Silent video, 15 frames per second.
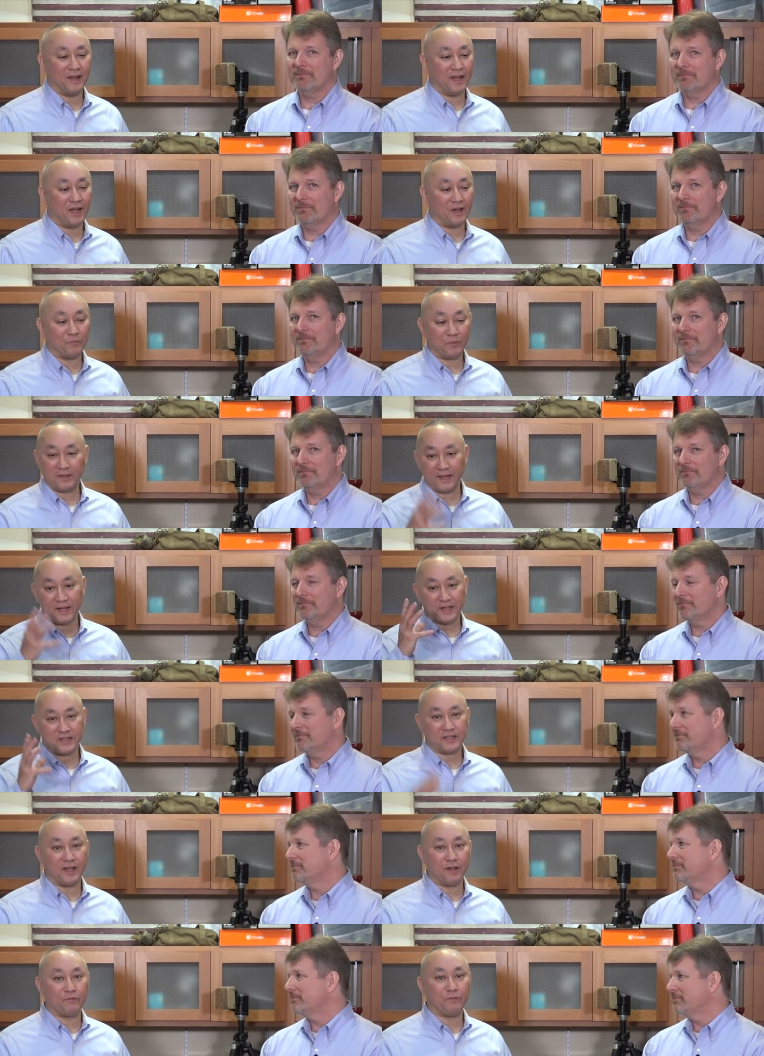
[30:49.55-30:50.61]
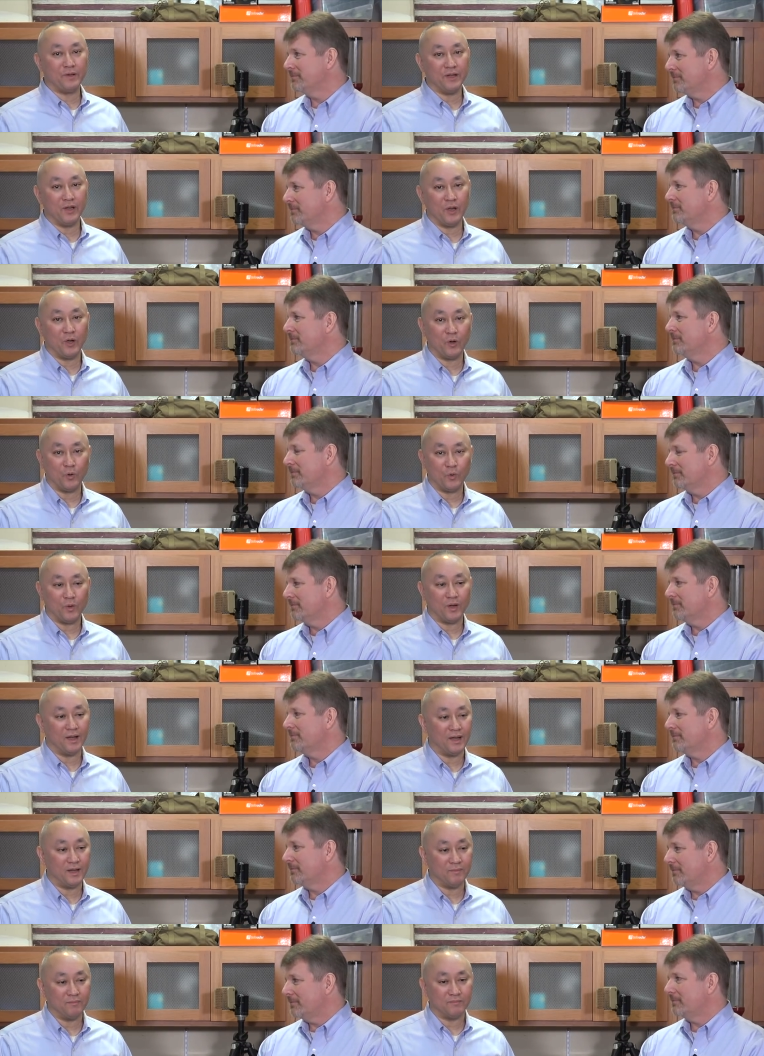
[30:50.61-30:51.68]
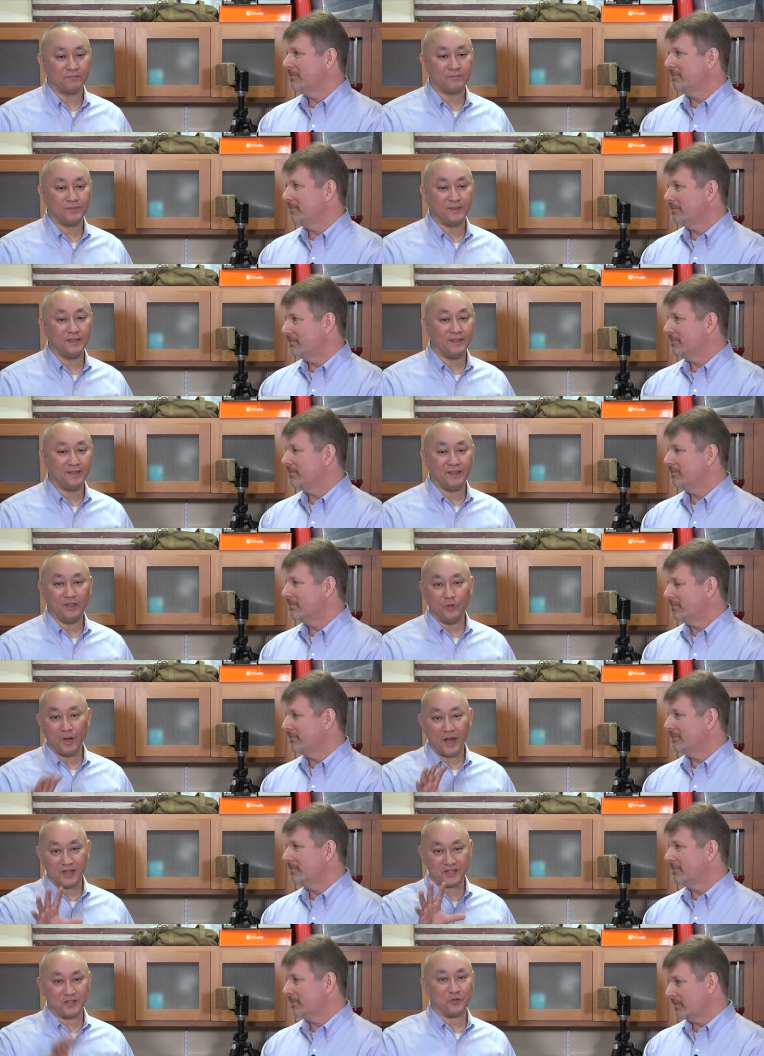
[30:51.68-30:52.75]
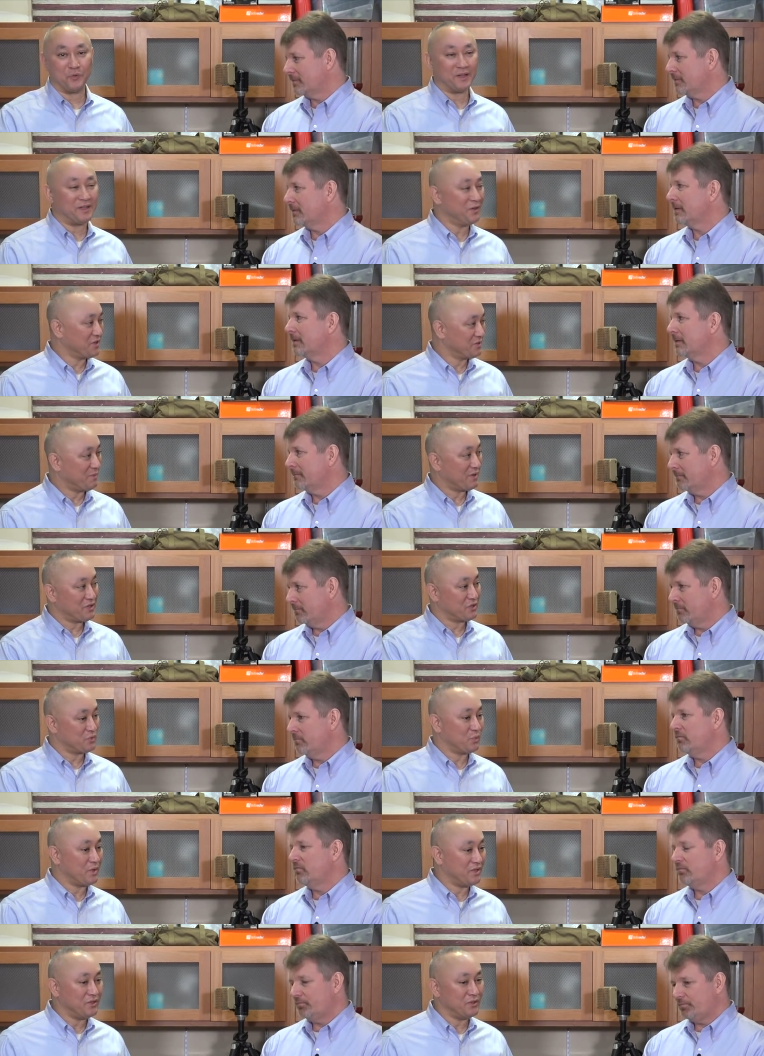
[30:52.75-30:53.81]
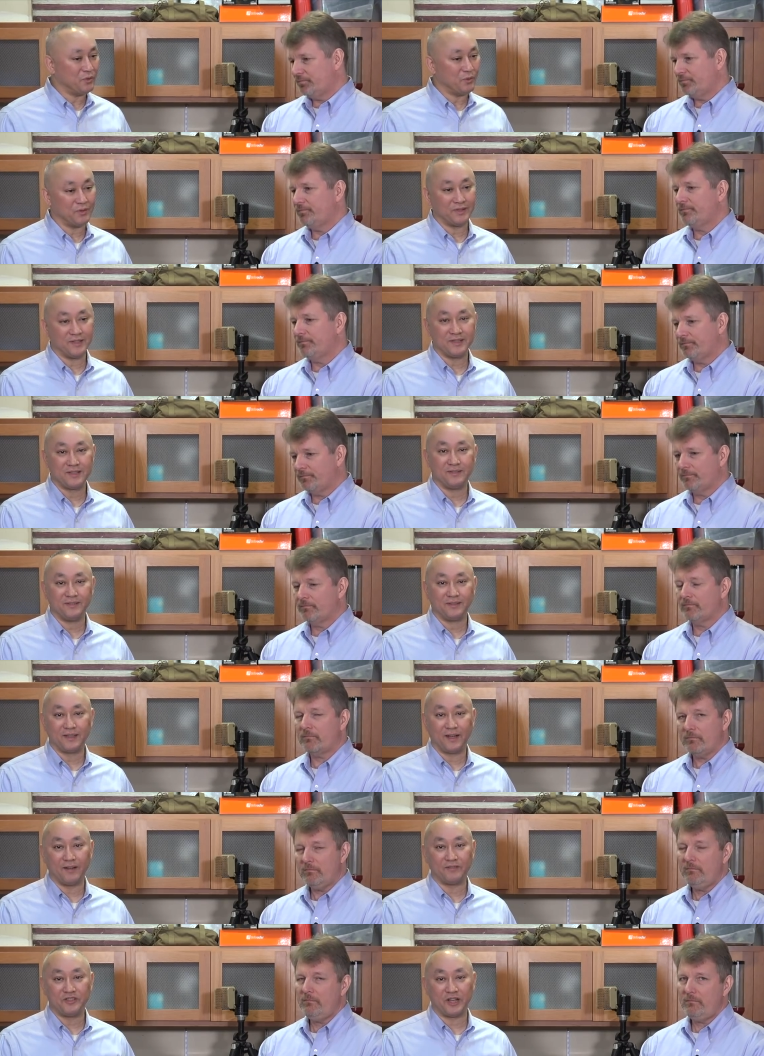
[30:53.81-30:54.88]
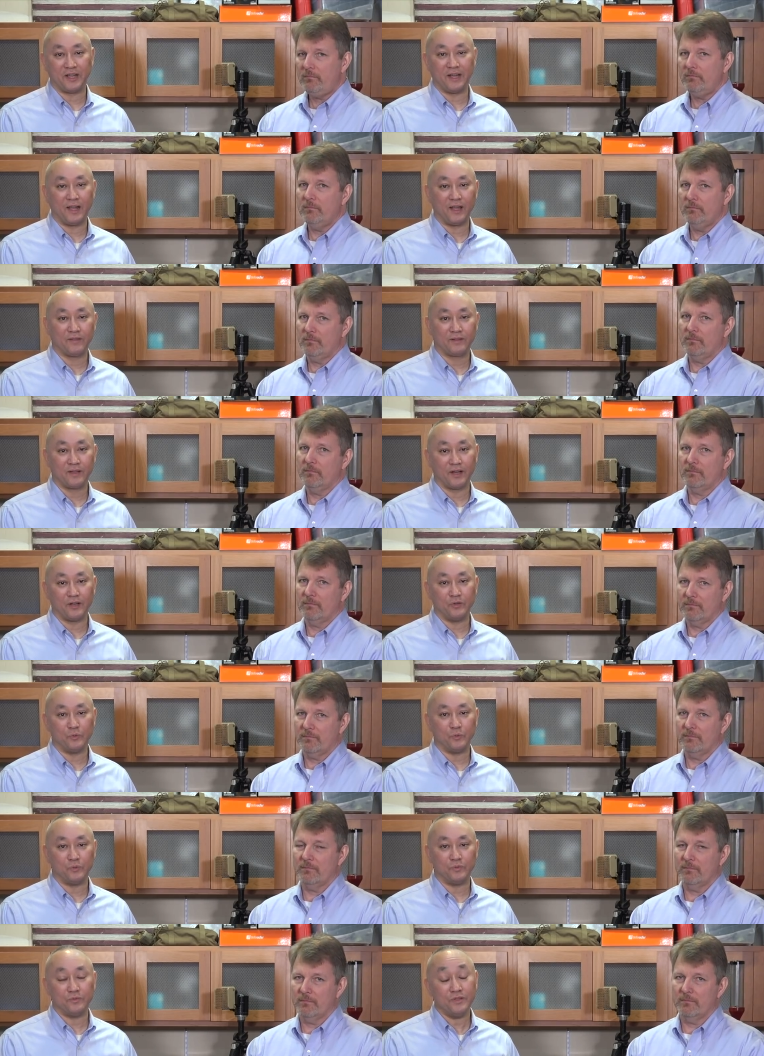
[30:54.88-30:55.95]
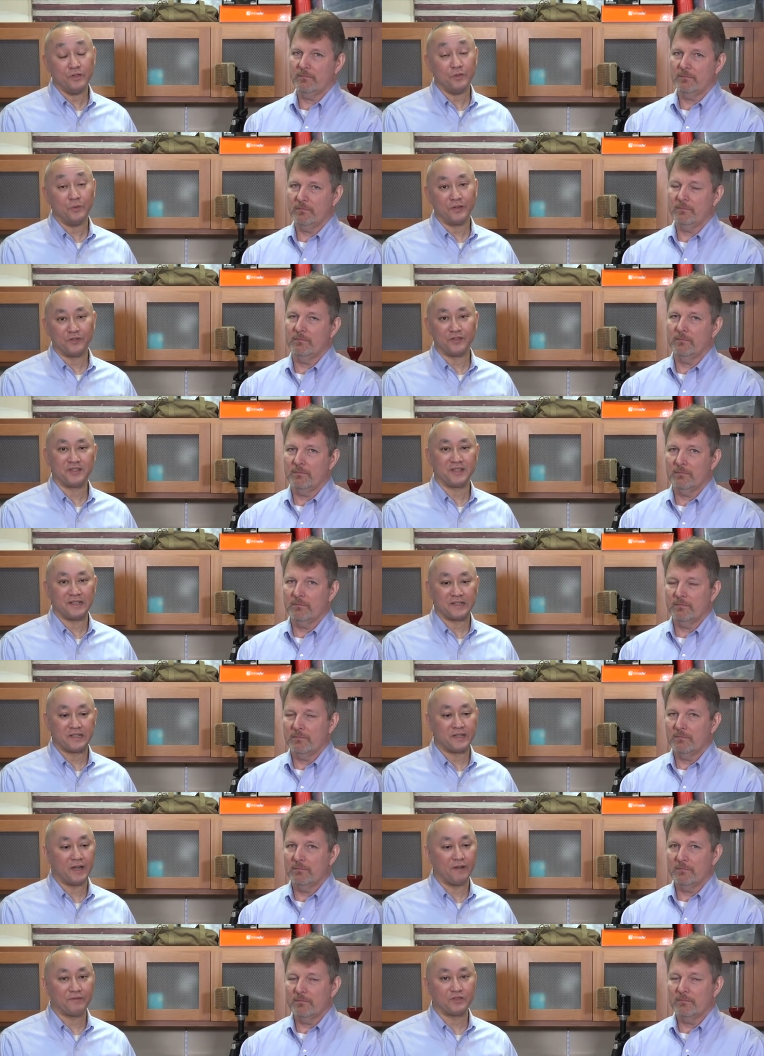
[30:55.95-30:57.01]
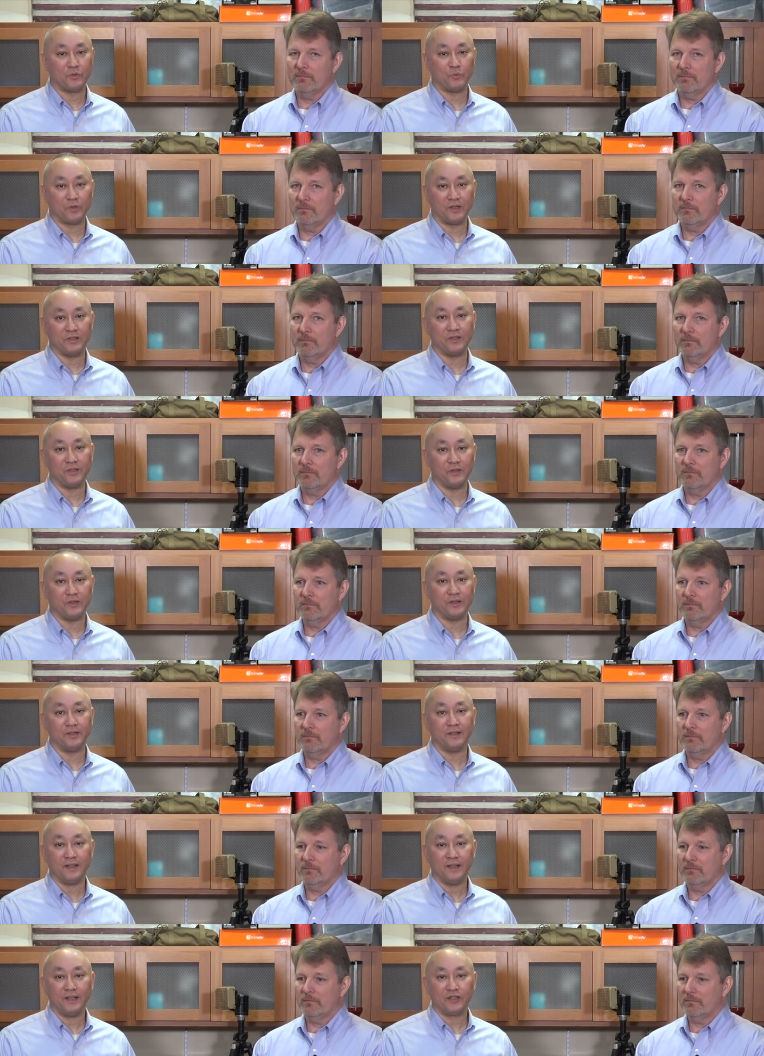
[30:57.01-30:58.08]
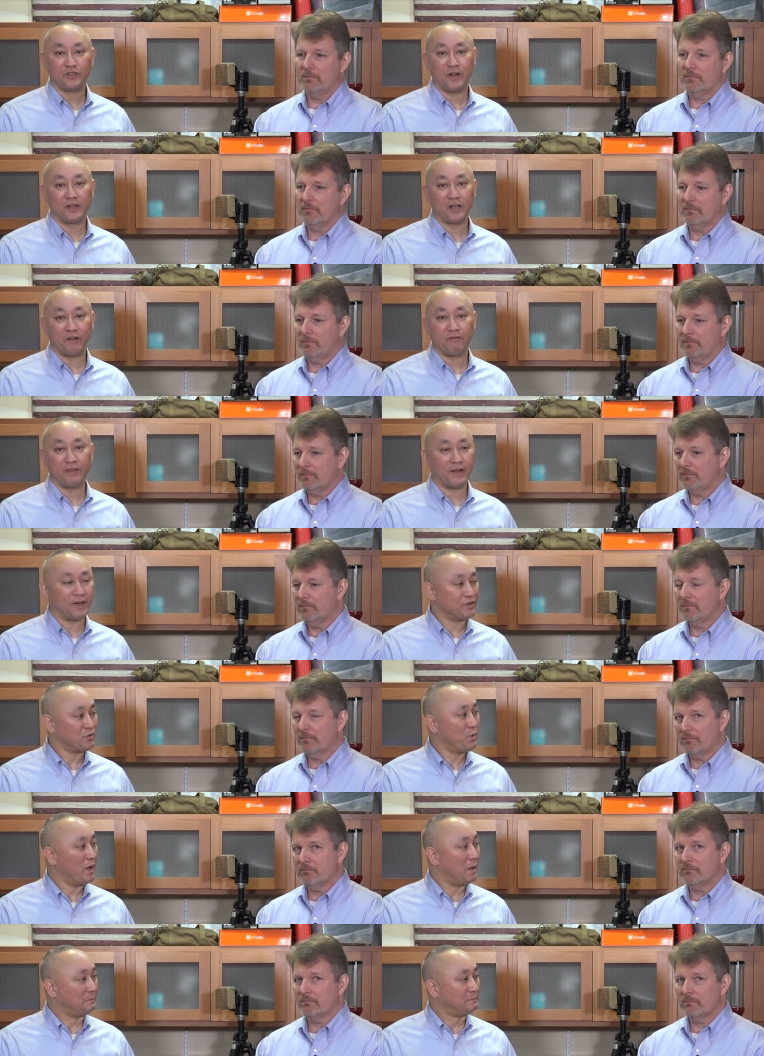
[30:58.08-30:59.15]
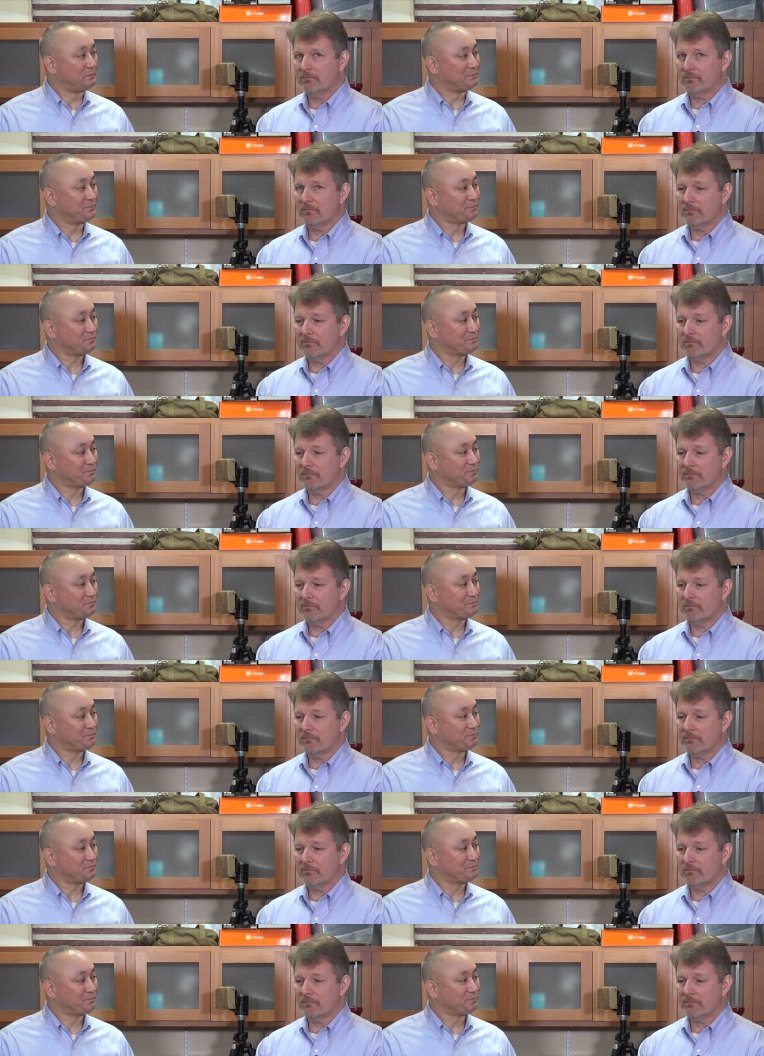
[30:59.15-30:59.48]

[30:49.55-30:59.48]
Speaker 1: uh, related stuff. We know um, you guys enjoy gear as much as we do. At least kind of checking out kind of new new interesting stuff. So we'll continue to try and cover that as well.